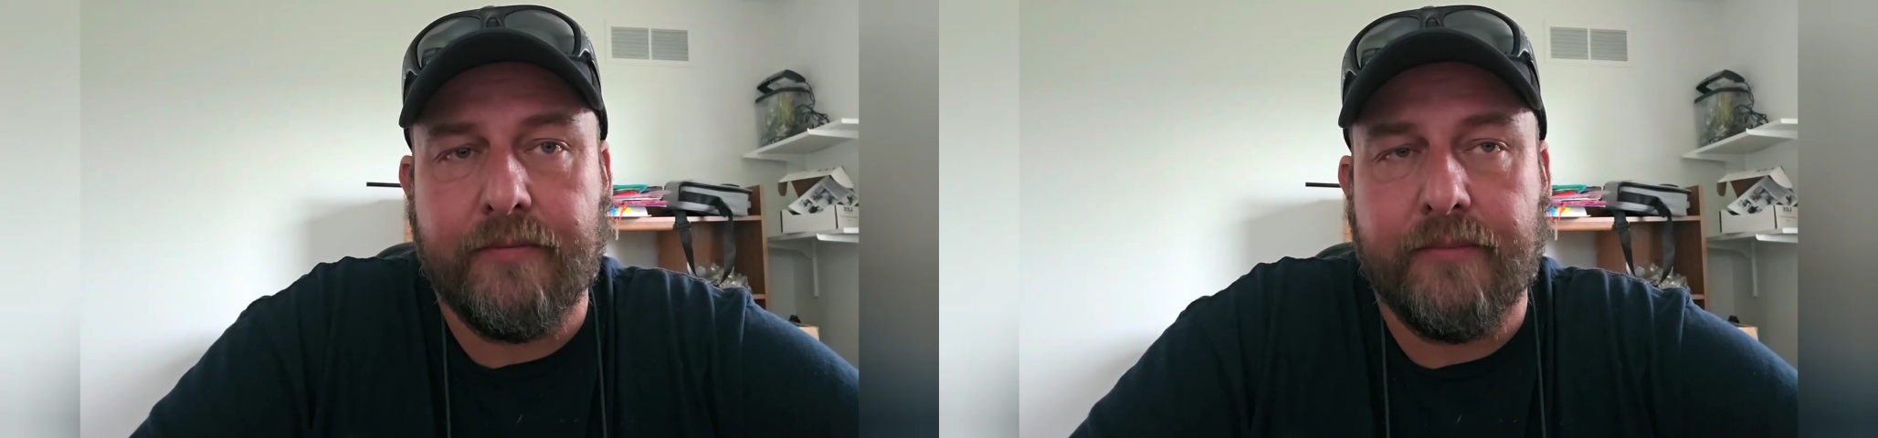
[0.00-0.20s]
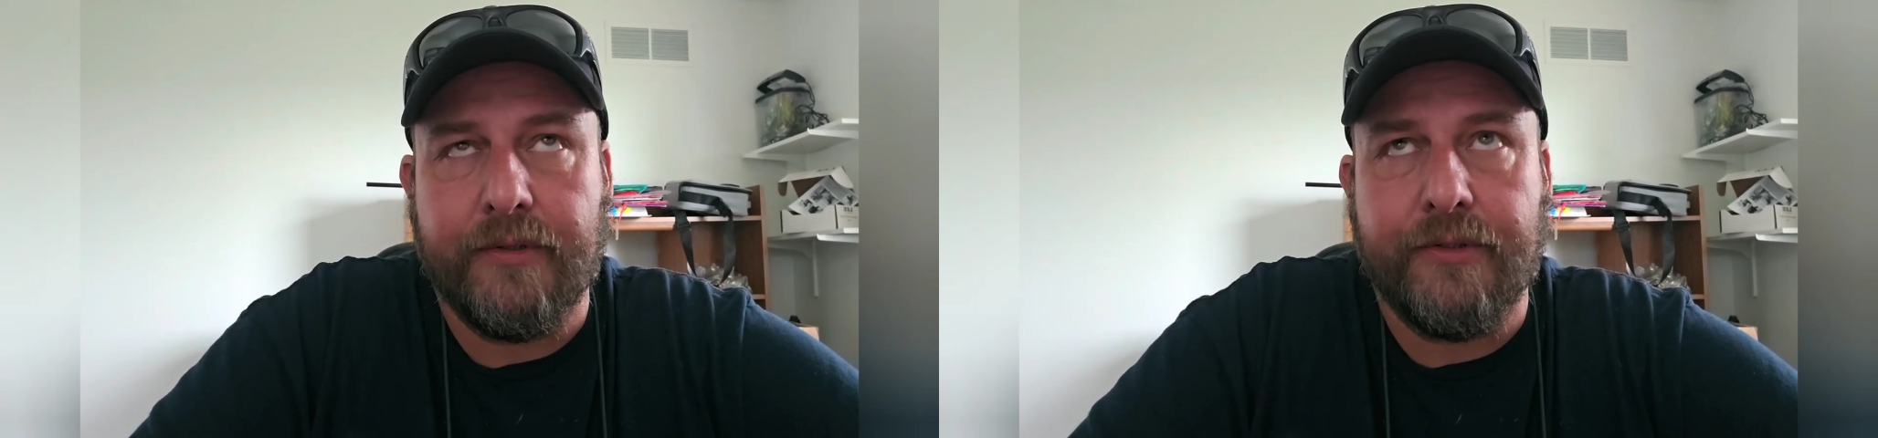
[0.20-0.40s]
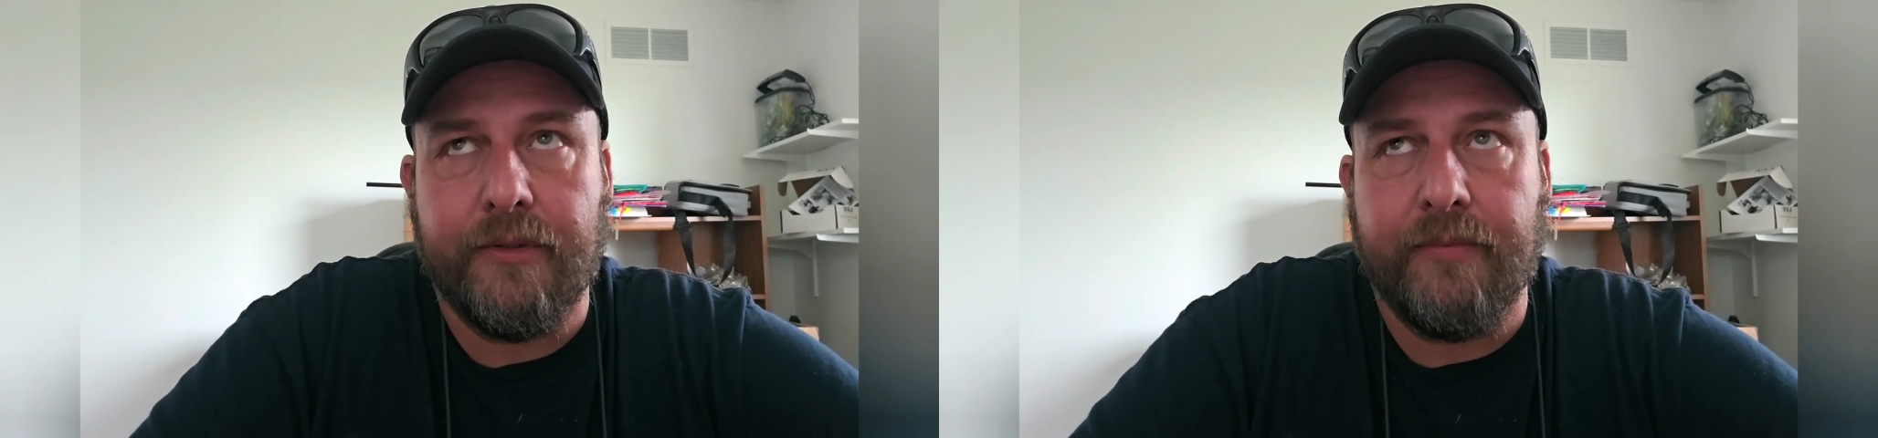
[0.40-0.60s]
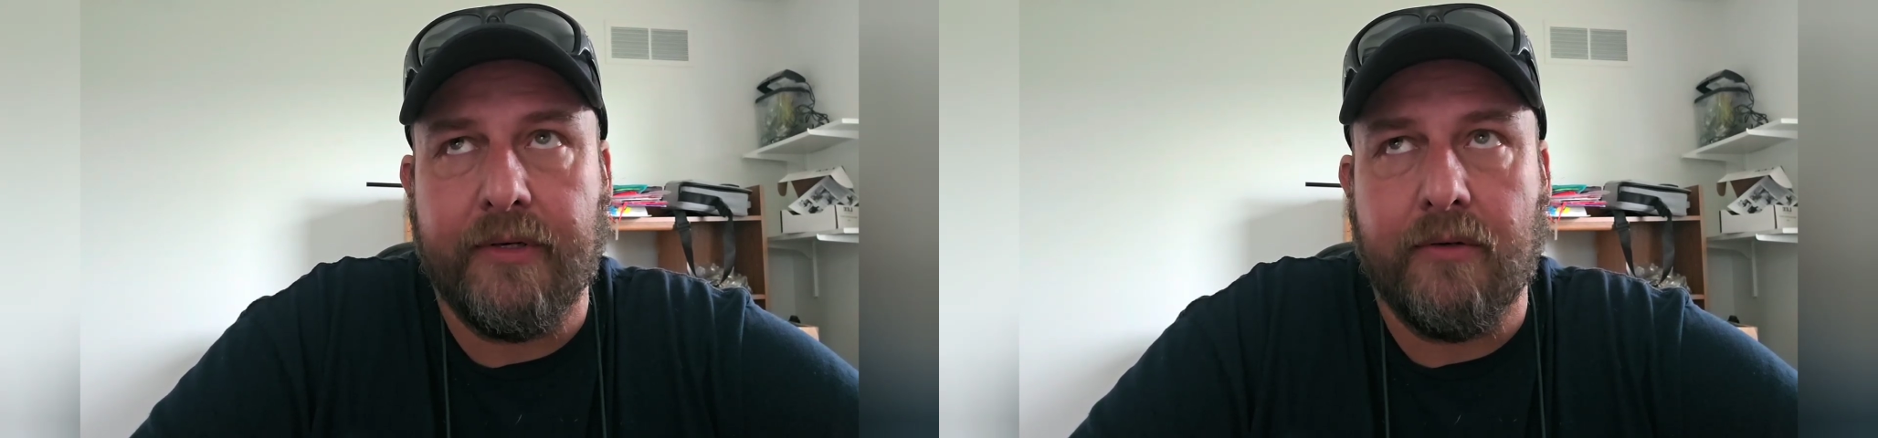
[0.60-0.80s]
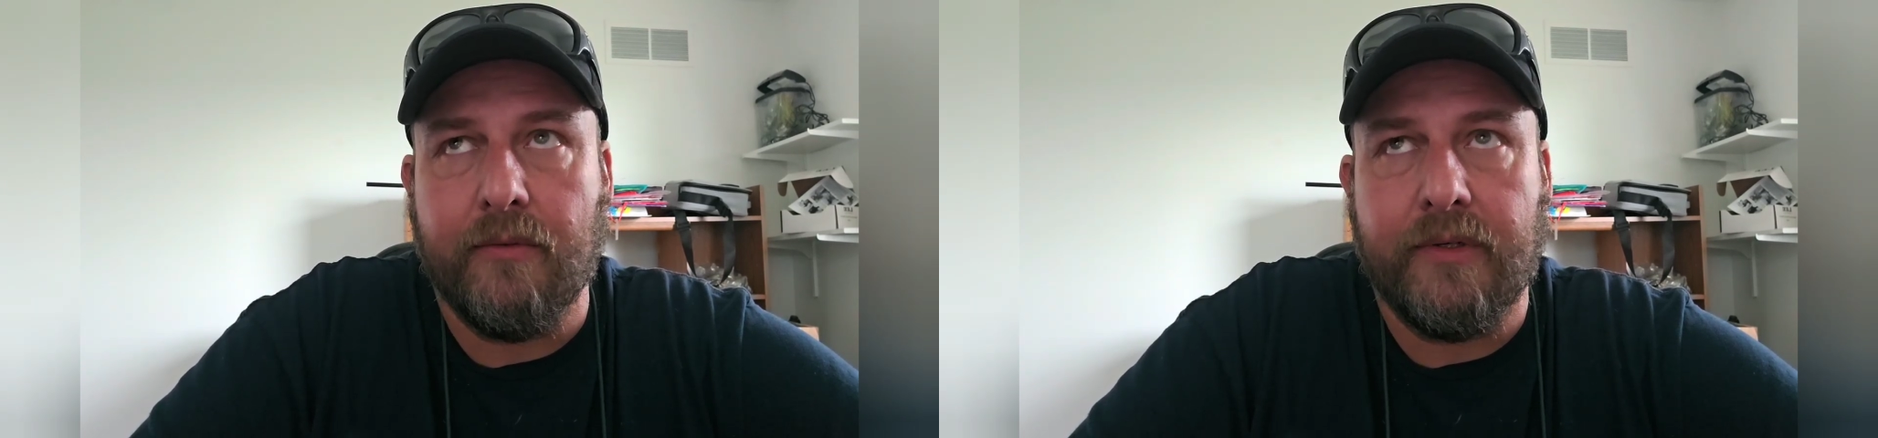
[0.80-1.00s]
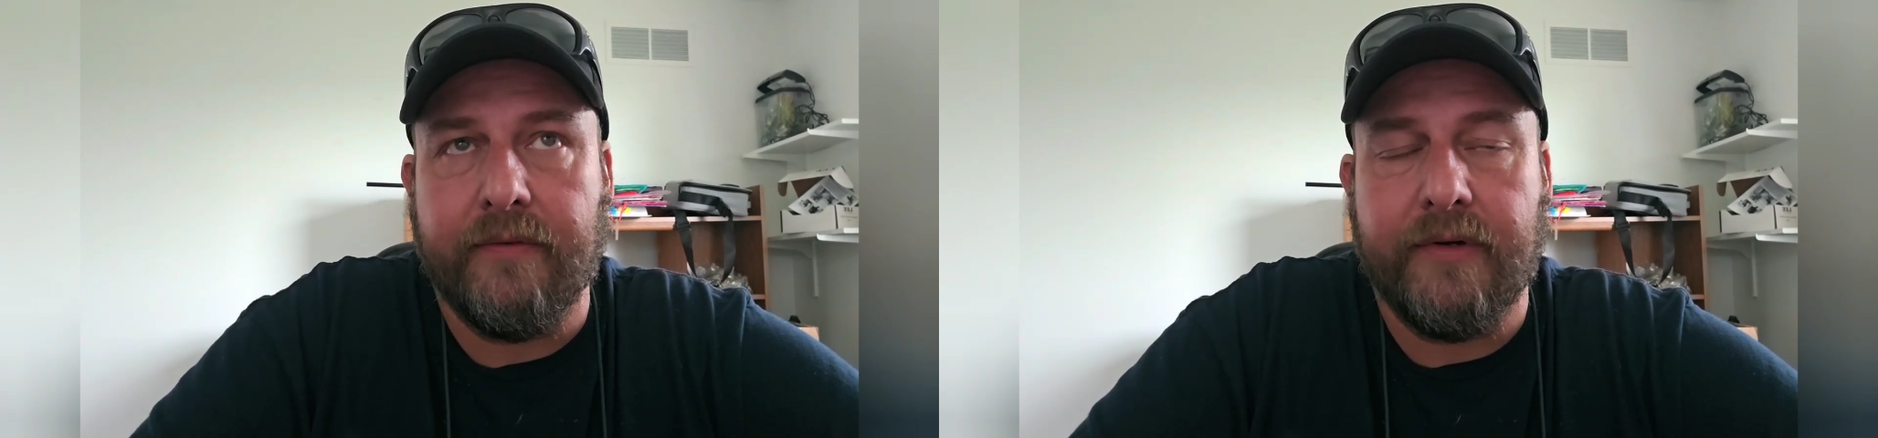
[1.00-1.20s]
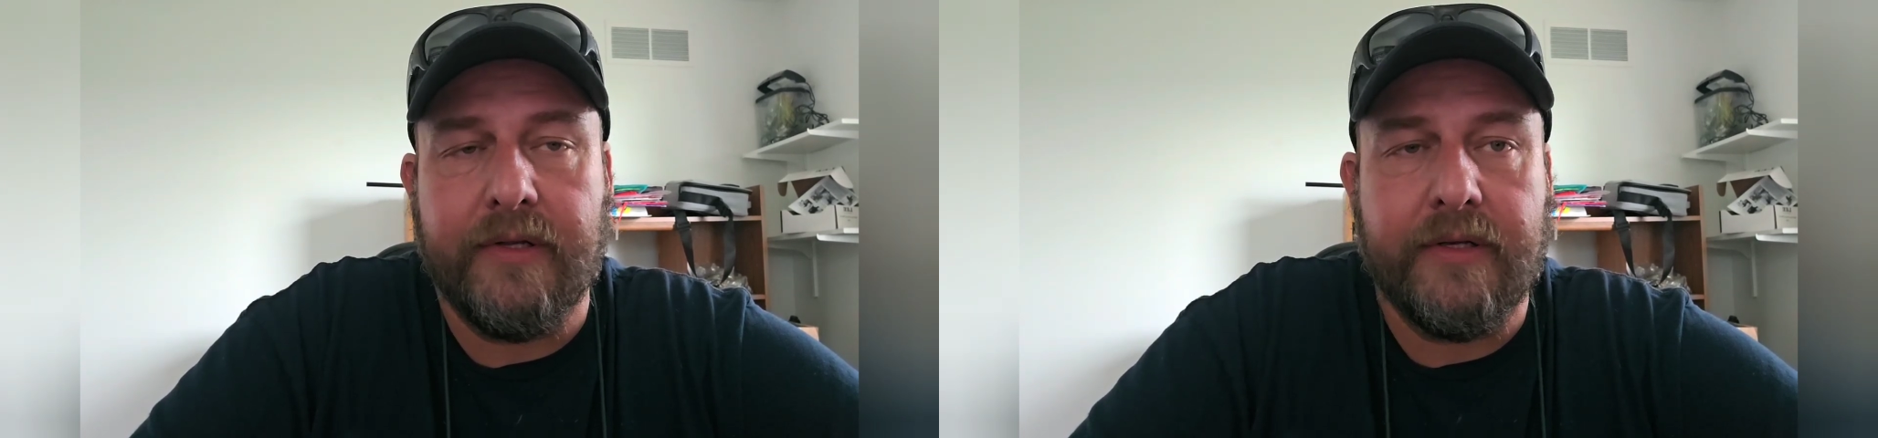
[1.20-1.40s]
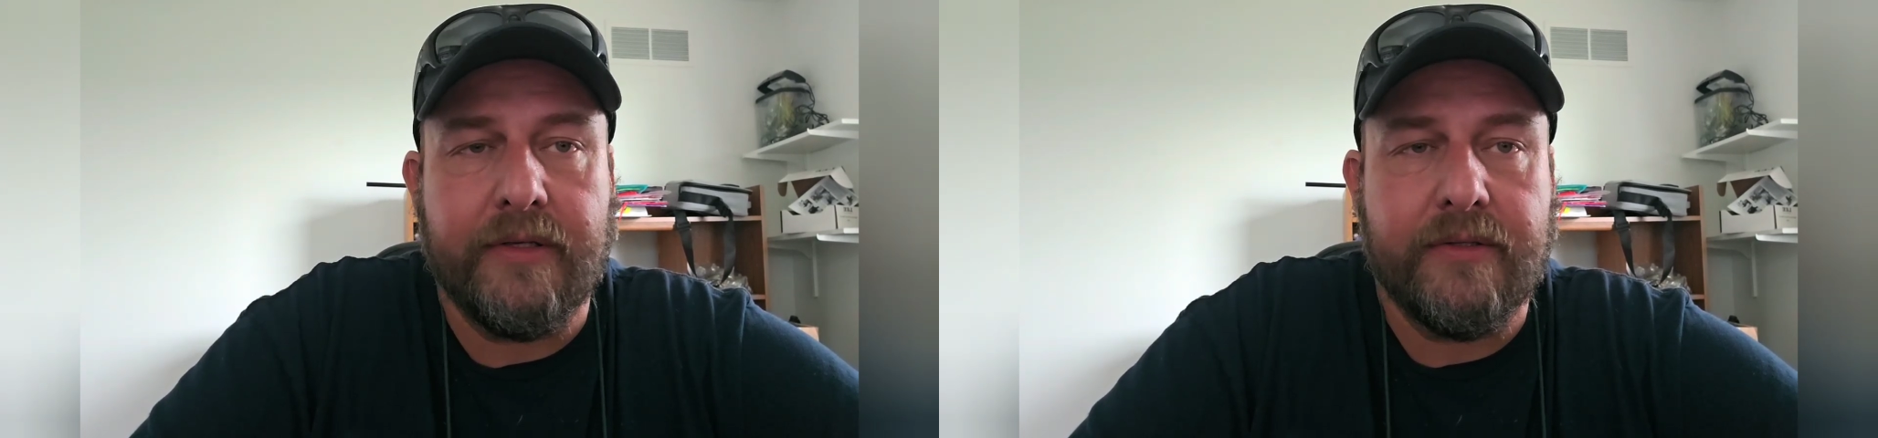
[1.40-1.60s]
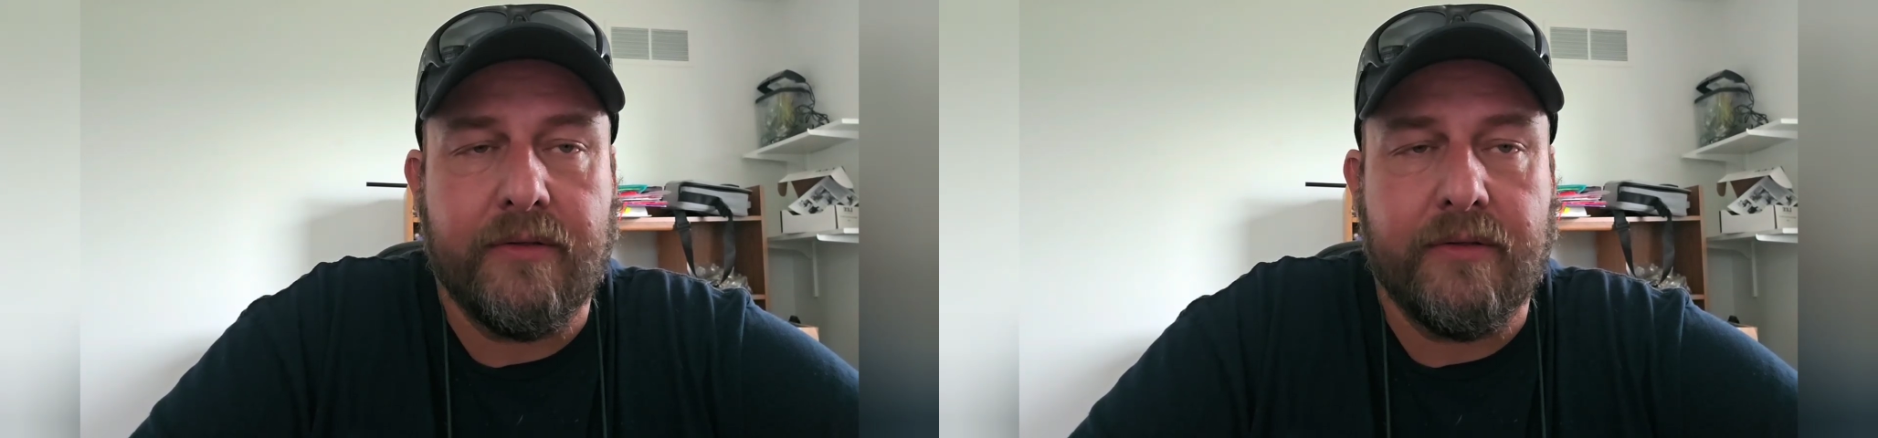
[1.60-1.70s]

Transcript: plus shipping or whatever that is.